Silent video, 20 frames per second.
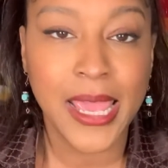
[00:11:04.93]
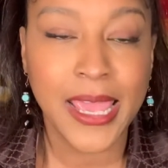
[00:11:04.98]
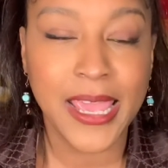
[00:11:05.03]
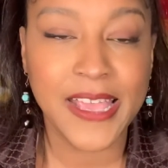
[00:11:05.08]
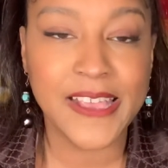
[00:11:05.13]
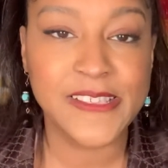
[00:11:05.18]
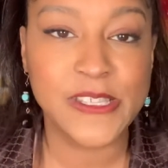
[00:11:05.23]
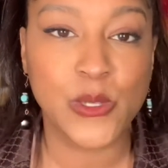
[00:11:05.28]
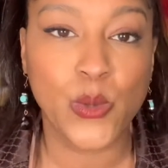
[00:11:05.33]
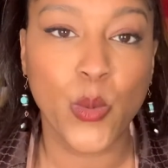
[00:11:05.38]

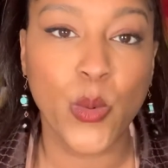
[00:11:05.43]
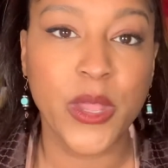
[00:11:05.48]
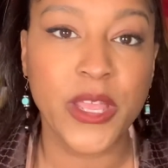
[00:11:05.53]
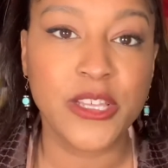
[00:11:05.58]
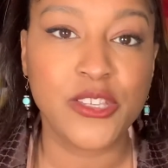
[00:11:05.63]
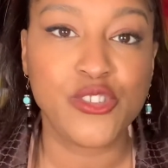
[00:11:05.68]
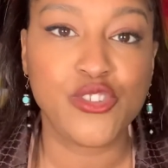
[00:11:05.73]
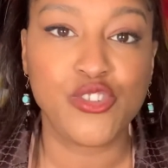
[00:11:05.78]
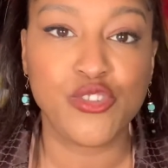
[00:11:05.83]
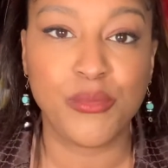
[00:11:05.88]
is going
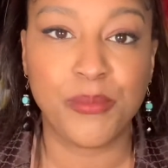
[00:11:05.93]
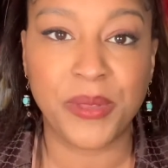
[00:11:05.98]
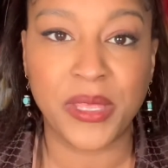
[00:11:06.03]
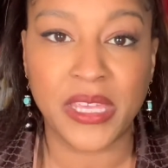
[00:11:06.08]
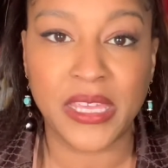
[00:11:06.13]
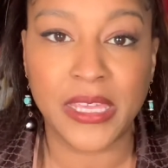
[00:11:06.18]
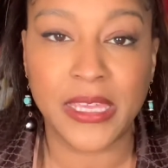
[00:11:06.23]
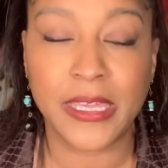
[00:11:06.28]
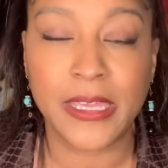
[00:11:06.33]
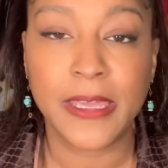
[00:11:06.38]
to
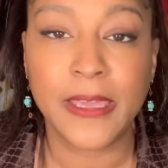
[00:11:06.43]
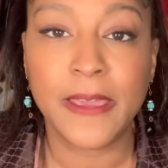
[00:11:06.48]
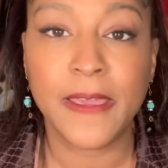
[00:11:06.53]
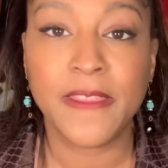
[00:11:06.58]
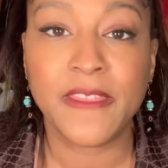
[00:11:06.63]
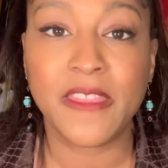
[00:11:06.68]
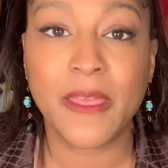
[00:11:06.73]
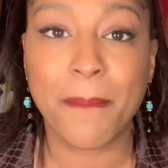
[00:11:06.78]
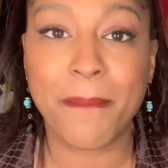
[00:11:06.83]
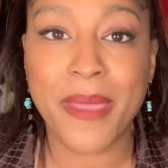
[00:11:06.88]
be
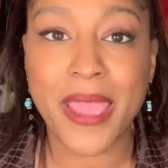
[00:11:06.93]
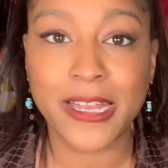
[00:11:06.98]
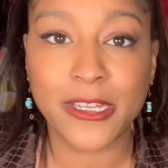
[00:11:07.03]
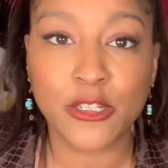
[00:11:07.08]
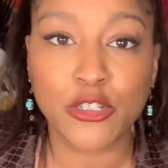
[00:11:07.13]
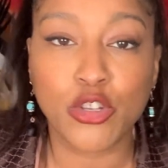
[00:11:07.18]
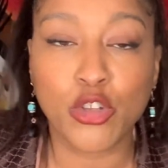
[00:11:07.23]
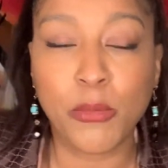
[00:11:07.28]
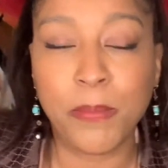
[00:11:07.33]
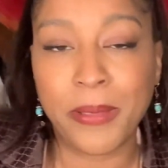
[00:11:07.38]
the
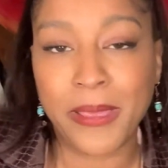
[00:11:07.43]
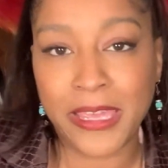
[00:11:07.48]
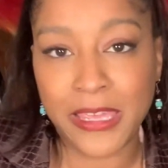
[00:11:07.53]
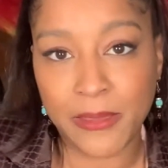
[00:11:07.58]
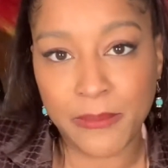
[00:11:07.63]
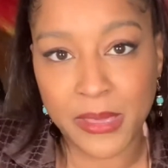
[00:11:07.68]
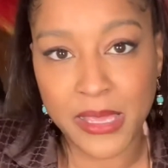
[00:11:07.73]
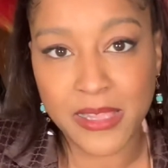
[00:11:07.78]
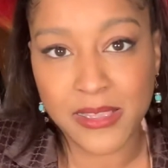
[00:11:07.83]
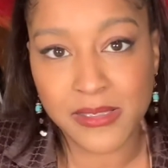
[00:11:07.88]
medical
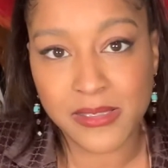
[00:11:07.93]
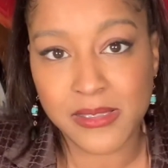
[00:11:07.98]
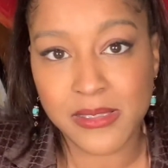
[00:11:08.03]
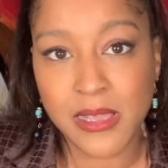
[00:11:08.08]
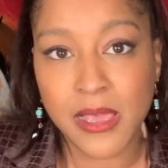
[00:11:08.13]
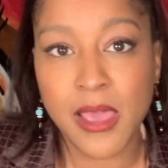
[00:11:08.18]
payments.